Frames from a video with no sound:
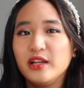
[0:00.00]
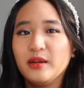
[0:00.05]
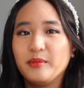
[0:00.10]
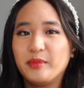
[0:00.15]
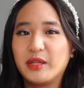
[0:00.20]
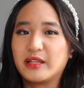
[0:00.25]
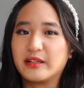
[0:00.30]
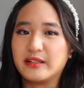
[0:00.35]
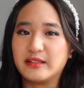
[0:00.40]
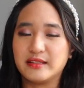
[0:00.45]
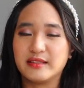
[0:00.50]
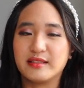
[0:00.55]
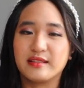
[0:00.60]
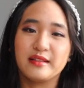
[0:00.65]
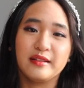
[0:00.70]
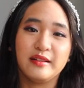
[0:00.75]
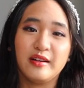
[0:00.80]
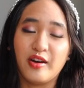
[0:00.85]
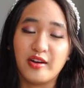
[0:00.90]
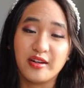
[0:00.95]
because
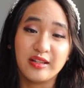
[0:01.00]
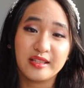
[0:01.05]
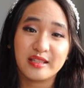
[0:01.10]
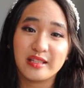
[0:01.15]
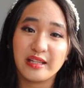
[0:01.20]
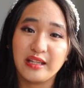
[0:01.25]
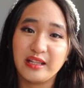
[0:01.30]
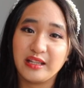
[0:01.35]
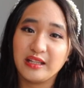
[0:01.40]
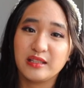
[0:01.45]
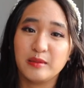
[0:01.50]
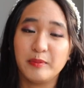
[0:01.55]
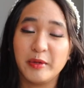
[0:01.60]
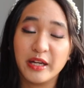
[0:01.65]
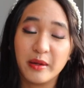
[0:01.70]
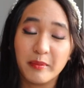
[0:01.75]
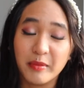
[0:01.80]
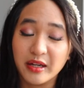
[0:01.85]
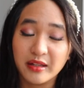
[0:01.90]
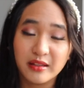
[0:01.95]
honestly, it's
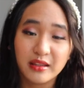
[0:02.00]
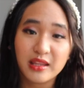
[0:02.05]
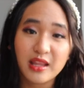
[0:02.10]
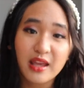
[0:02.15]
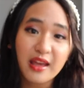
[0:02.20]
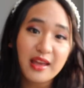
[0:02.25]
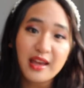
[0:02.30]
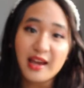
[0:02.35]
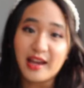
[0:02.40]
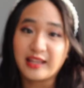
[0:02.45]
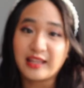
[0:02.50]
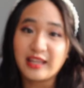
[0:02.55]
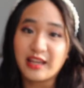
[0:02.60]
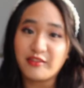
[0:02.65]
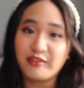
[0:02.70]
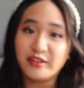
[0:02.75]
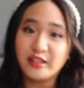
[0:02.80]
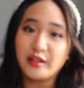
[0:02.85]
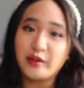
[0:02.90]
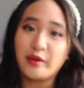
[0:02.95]
been a month. I
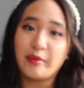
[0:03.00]
can't really